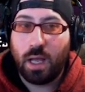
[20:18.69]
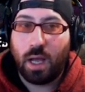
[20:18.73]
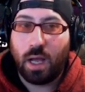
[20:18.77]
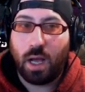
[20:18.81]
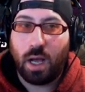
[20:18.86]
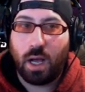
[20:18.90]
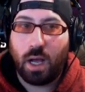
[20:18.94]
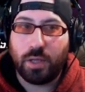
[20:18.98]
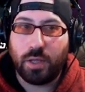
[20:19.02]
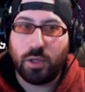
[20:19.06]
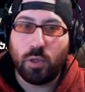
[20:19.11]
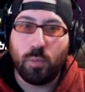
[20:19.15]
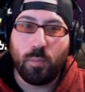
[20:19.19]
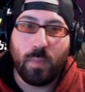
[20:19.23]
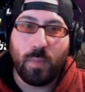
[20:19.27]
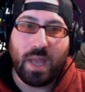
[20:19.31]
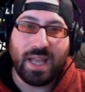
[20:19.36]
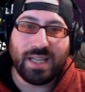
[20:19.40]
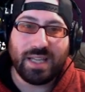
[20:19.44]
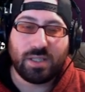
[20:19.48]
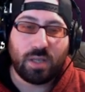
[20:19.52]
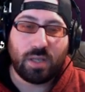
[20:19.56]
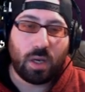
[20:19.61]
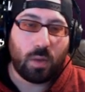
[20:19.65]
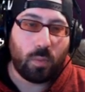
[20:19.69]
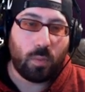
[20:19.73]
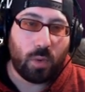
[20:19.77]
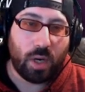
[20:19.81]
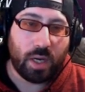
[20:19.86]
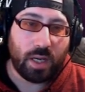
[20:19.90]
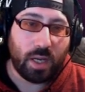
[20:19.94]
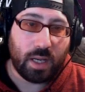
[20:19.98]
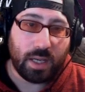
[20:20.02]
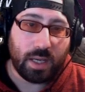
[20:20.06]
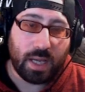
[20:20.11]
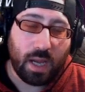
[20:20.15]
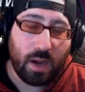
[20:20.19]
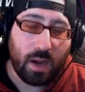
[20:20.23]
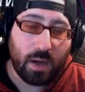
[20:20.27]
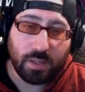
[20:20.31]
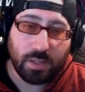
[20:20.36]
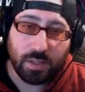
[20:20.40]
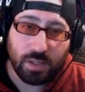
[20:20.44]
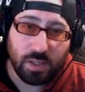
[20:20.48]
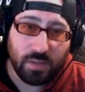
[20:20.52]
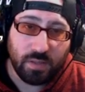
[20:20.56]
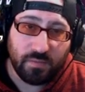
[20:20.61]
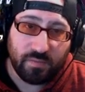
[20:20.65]
Uh, you may start working on
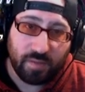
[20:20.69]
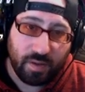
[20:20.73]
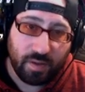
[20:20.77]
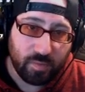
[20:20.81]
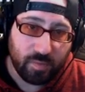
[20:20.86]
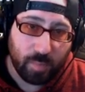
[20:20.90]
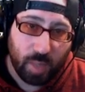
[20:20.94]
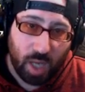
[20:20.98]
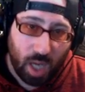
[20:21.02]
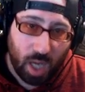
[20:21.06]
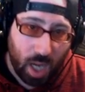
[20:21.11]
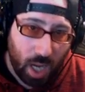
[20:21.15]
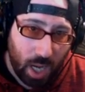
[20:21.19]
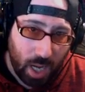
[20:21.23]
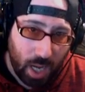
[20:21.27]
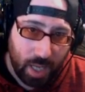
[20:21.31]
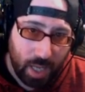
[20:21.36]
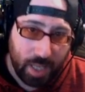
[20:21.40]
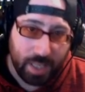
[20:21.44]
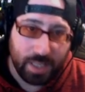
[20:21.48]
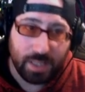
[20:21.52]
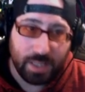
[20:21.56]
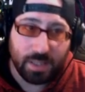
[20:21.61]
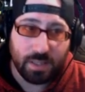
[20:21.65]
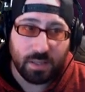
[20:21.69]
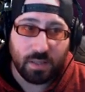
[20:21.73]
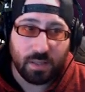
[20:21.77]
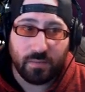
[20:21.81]
characters you've left behind,